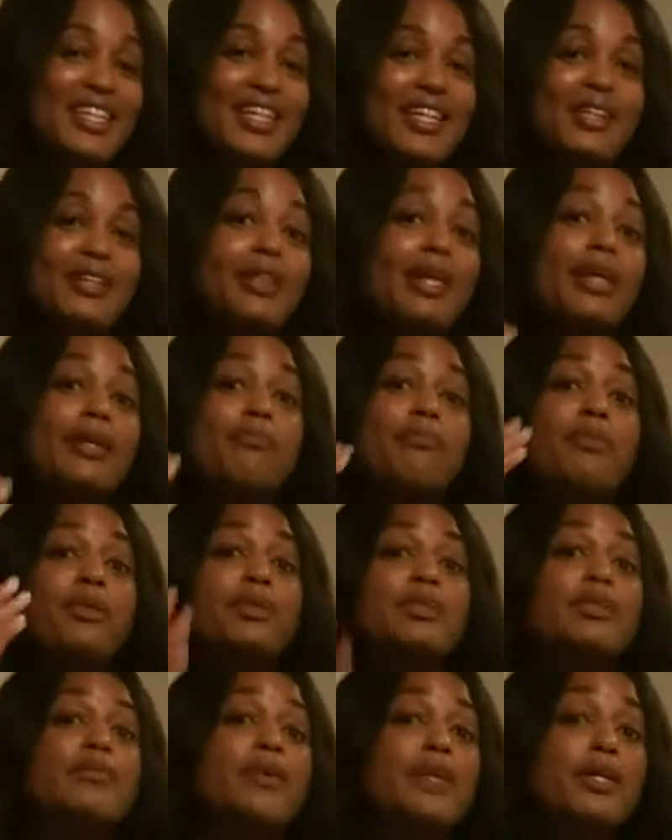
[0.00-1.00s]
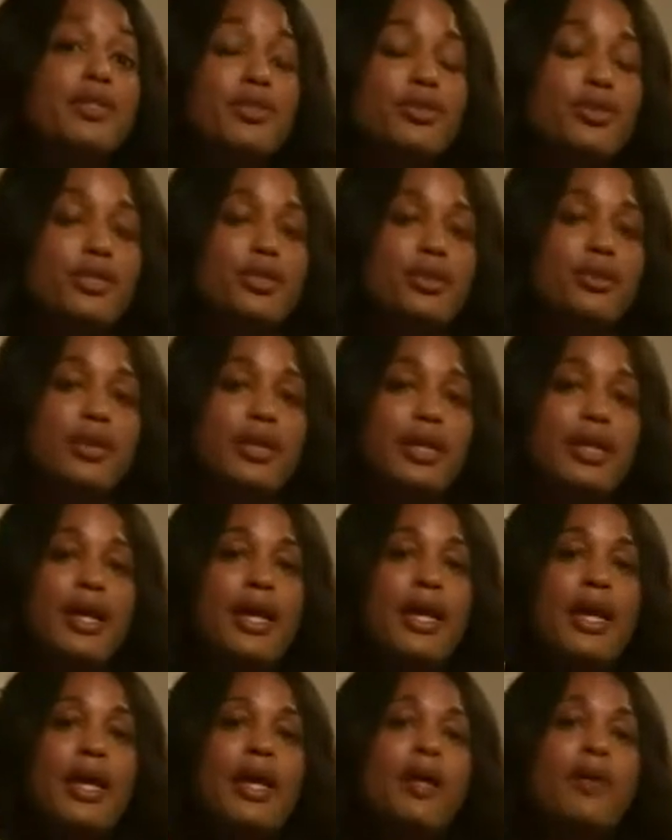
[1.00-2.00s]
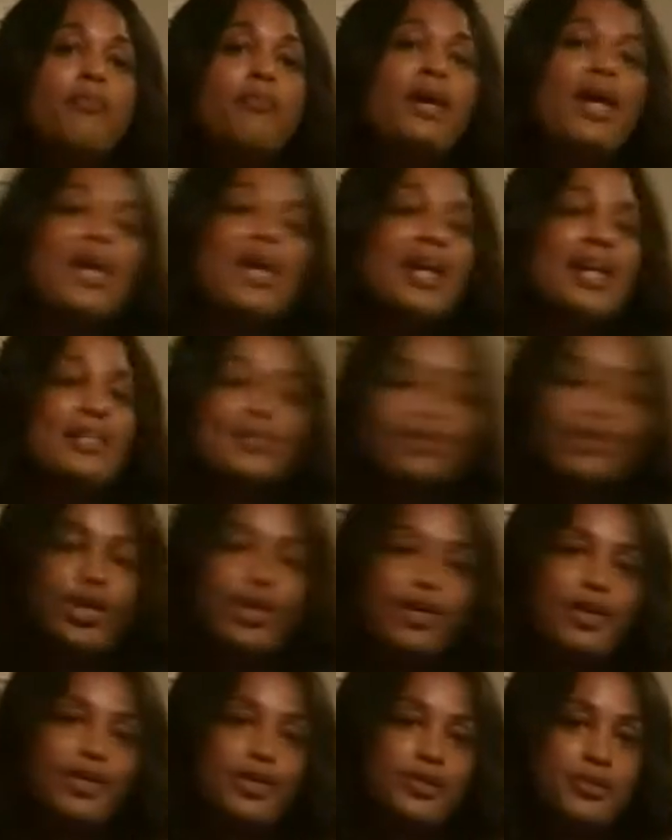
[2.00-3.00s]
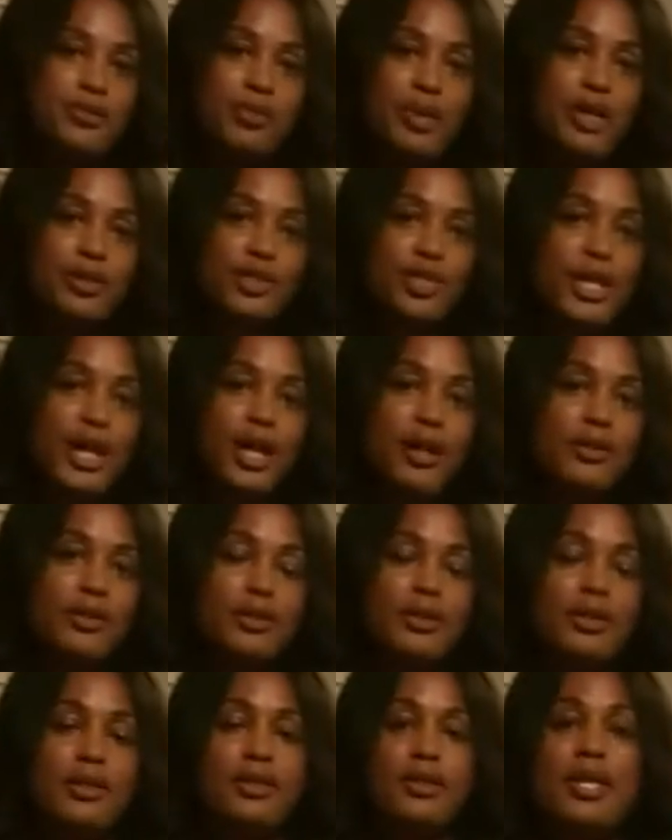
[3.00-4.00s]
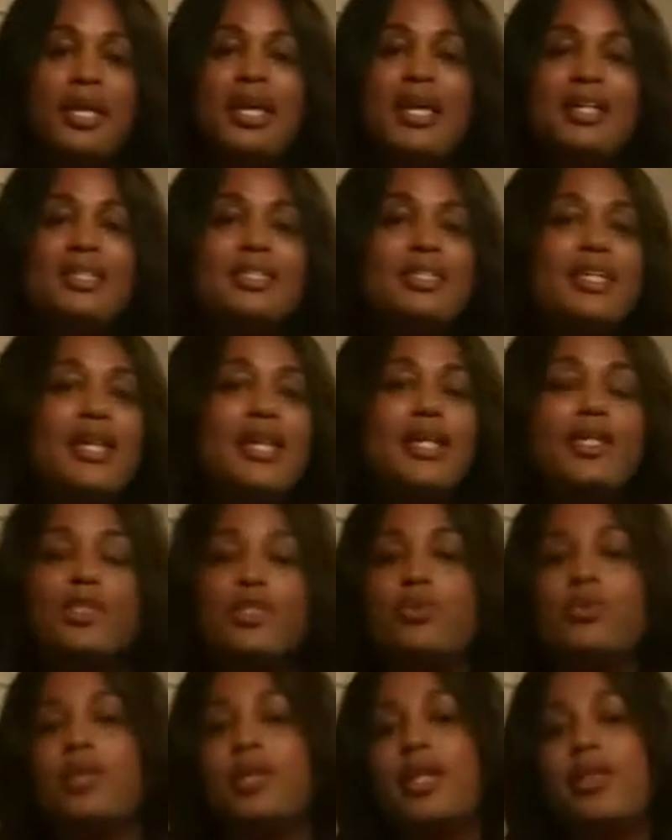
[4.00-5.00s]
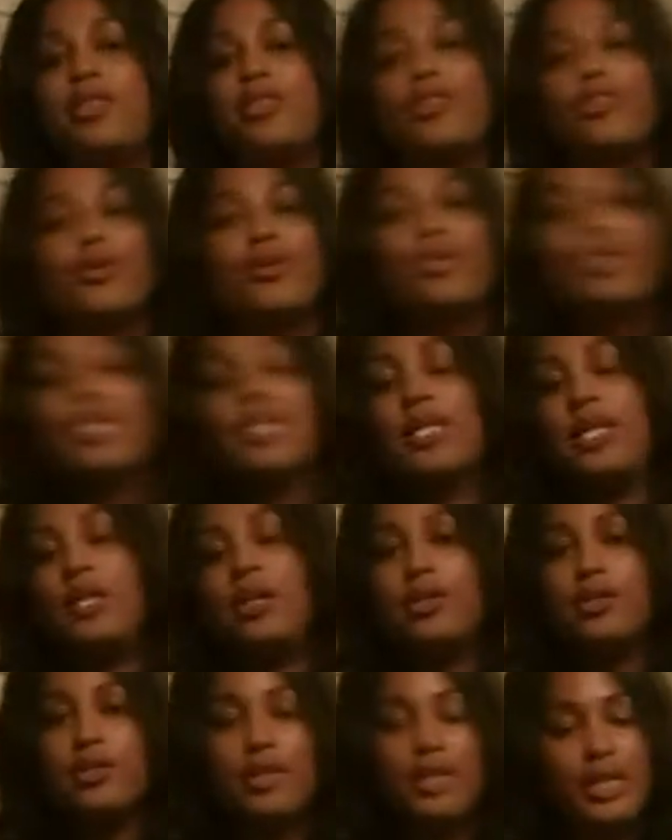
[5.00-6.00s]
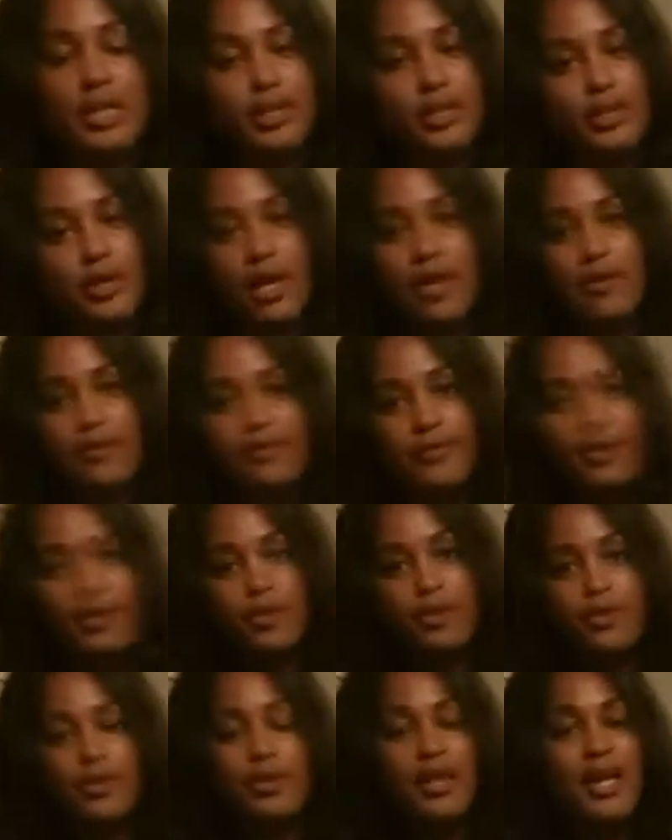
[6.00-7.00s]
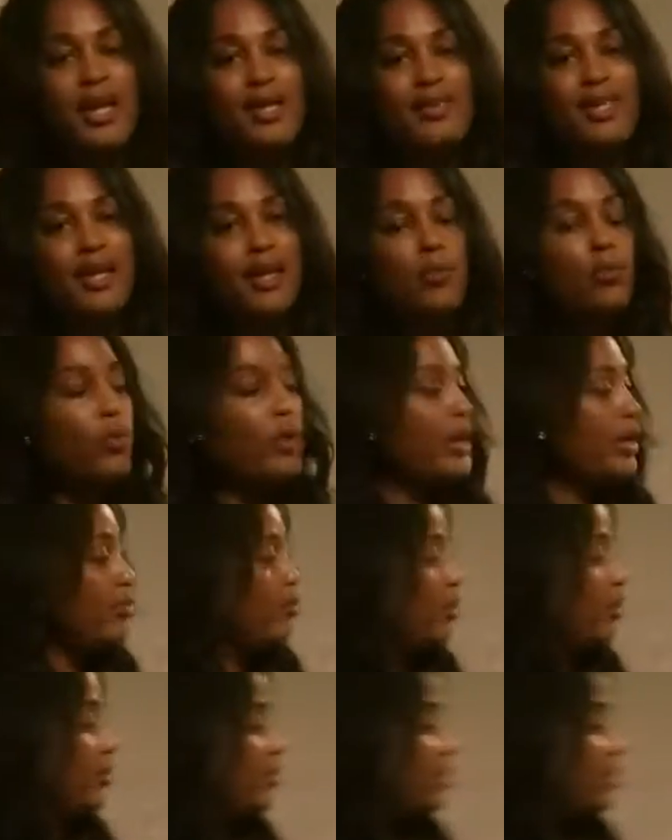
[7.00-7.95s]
did and like most of us are doing pains and hurts from our childhood 10, 20, 30 years into our future that what will